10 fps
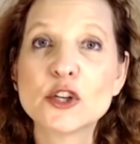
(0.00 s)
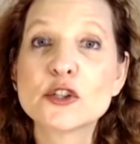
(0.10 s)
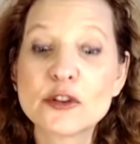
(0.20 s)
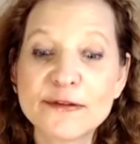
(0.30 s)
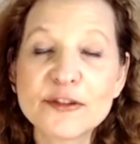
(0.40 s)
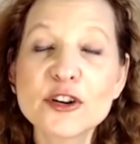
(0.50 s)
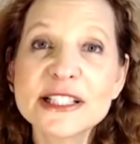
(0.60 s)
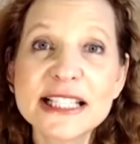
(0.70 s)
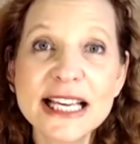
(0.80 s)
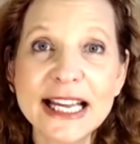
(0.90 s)
So the
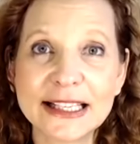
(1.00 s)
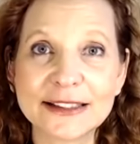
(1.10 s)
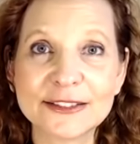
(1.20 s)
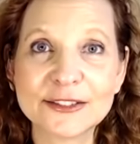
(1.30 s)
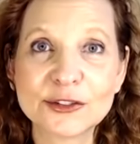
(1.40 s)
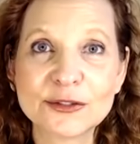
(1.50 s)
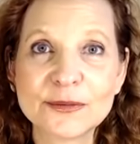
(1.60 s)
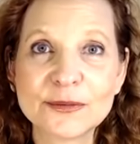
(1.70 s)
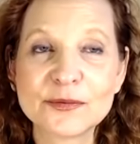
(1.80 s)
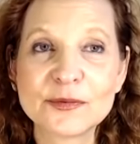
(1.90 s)
first thing
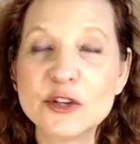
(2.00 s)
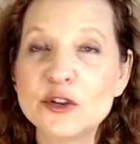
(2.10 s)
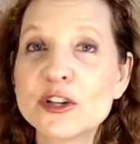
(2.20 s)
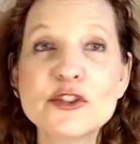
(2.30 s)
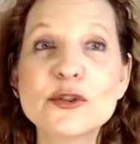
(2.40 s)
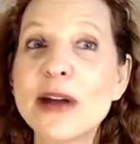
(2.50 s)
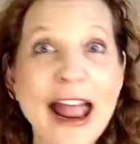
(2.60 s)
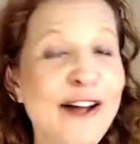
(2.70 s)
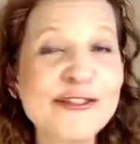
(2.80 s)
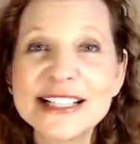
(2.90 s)
that you can do
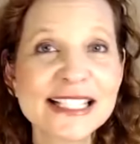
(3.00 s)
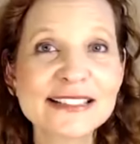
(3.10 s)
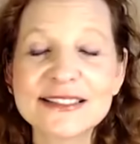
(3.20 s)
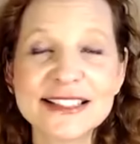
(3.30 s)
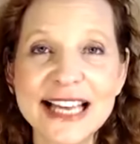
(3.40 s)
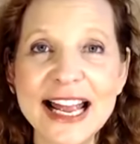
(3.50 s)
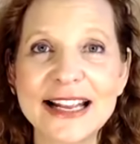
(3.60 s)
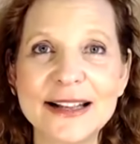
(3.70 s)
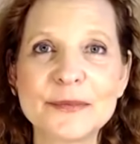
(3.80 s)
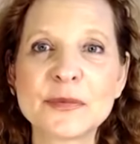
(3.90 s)
every single
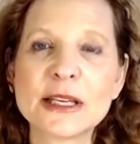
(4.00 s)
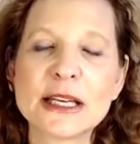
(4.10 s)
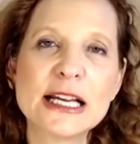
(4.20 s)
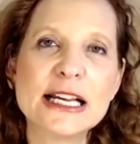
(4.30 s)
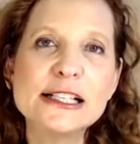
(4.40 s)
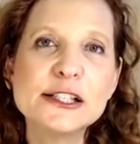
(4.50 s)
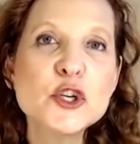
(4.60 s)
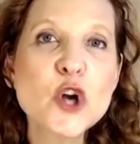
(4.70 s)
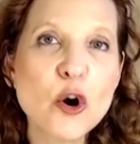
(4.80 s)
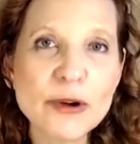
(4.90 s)
day is
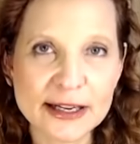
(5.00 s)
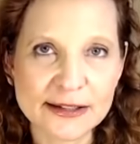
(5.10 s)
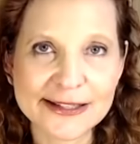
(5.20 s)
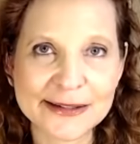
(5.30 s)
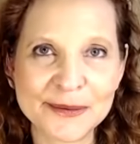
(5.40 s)
notice